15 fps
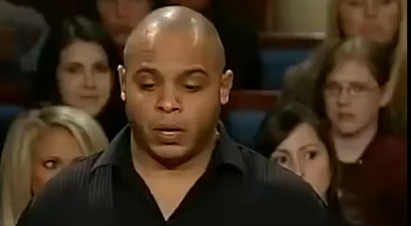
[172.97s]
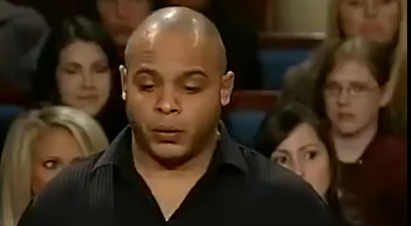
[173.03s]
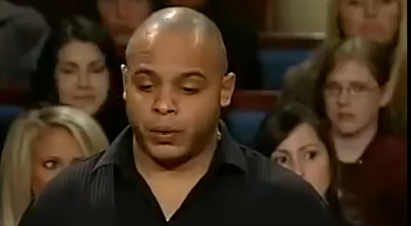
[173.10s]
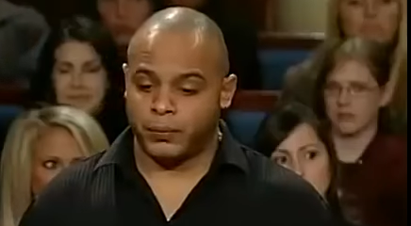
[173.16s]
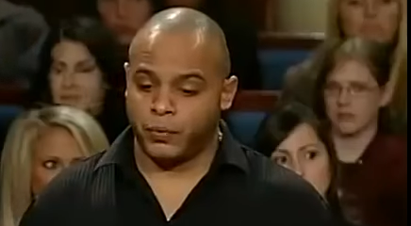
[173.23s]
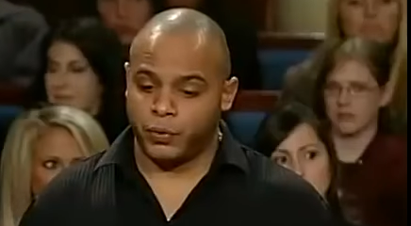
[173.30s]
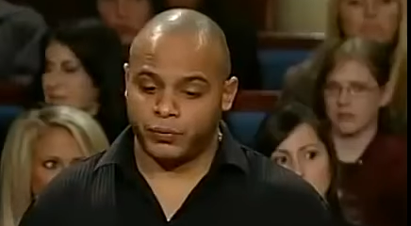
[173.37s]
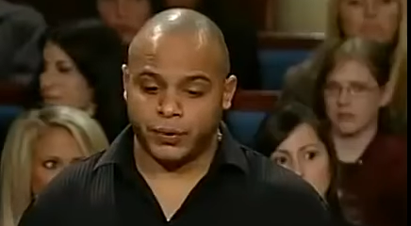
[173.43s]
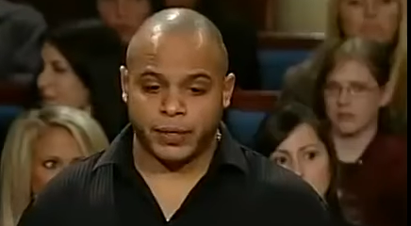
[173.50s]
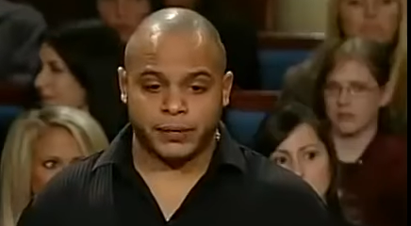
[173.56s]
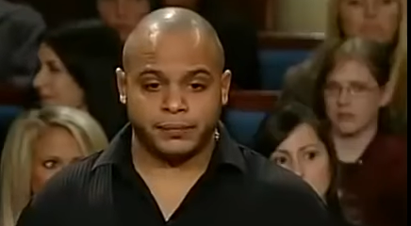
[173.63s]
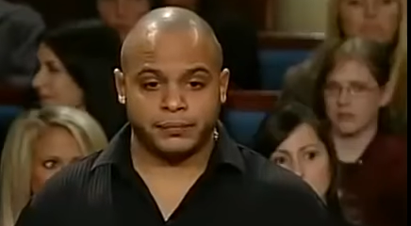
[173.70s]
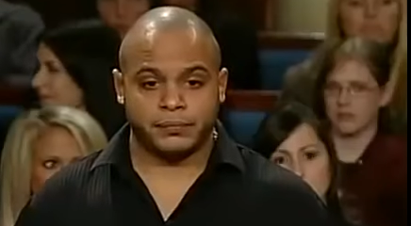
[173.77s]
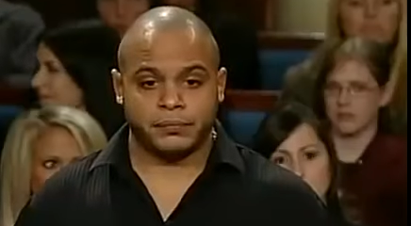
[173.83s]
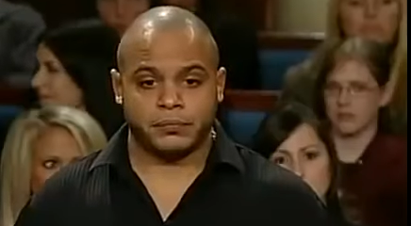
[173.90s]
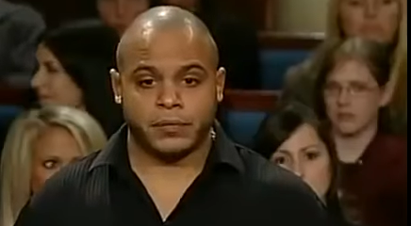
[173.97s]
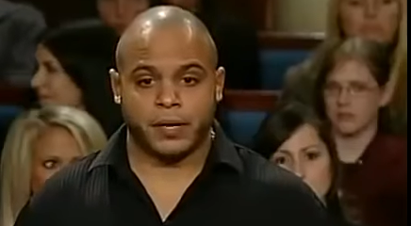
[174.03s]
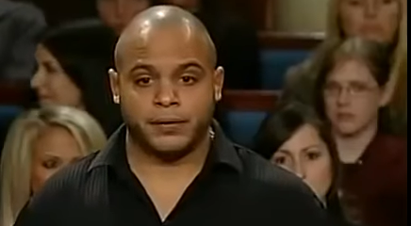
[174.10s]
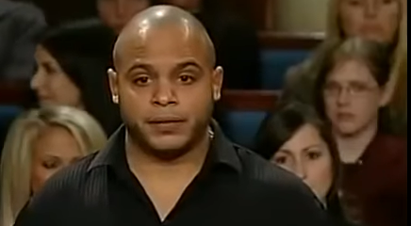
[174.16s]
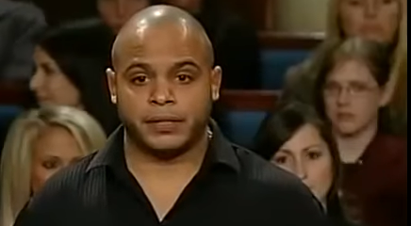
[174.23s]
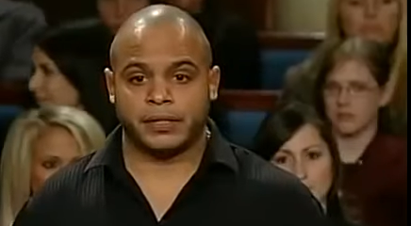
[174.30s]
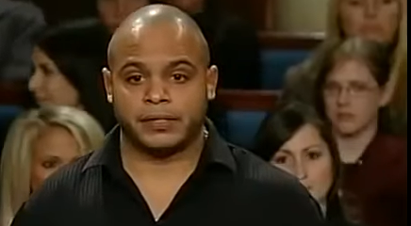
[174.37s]
Speaker 1: uh, we moved in.
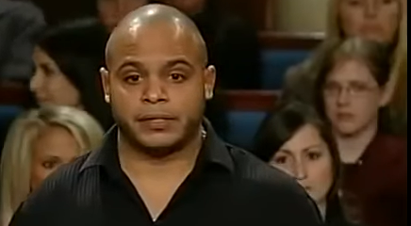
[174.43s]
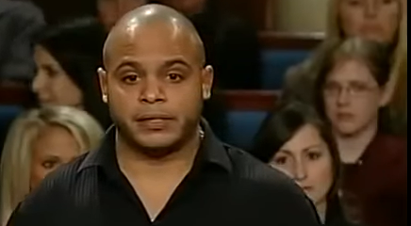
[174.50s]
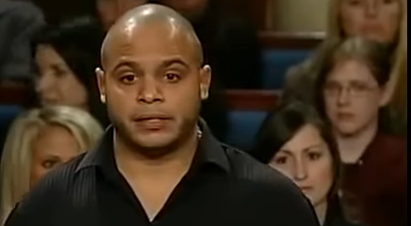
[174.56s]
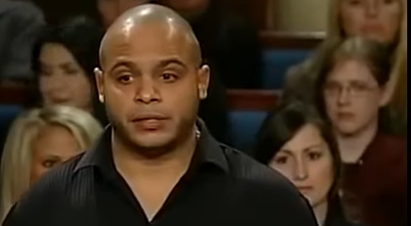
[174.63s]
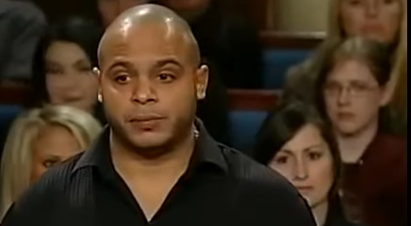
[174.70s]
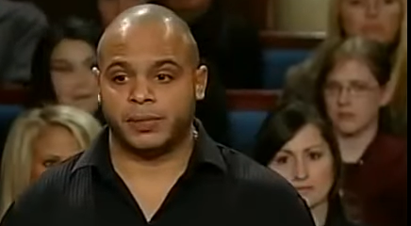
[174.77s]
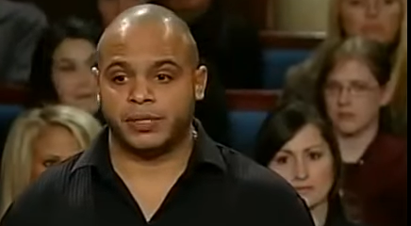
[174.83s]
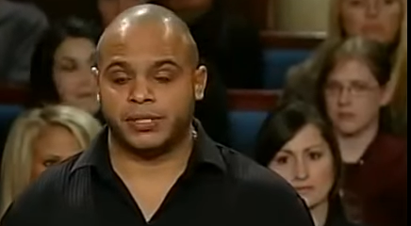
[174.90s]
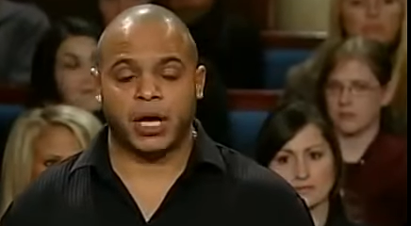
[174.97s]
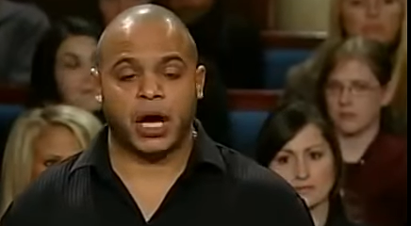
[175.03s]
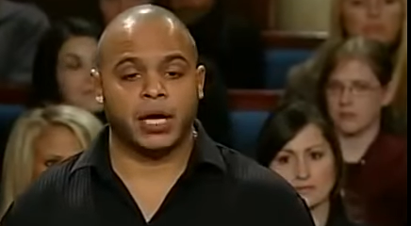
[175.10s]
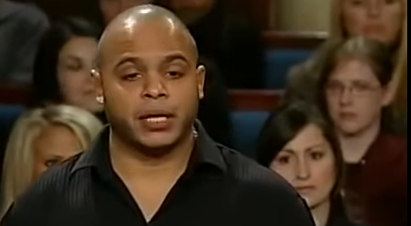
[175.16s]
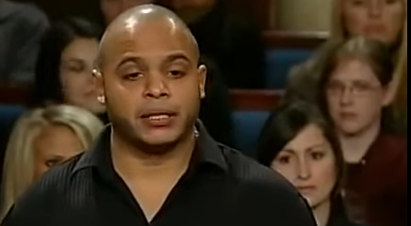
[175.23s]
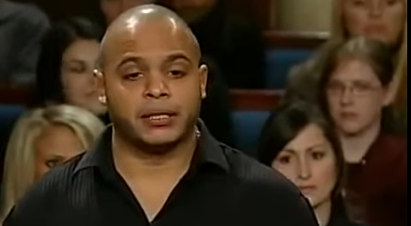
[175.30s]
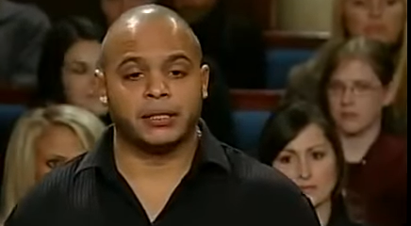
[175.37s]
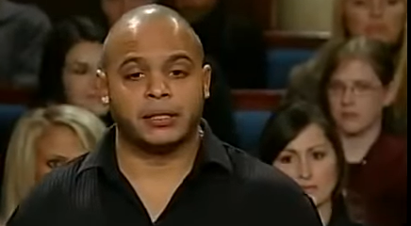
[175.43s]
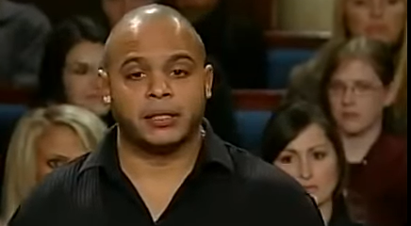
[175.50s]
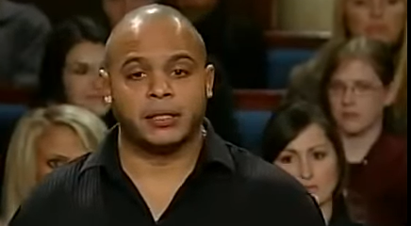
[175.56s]
Everything seemed to be jolly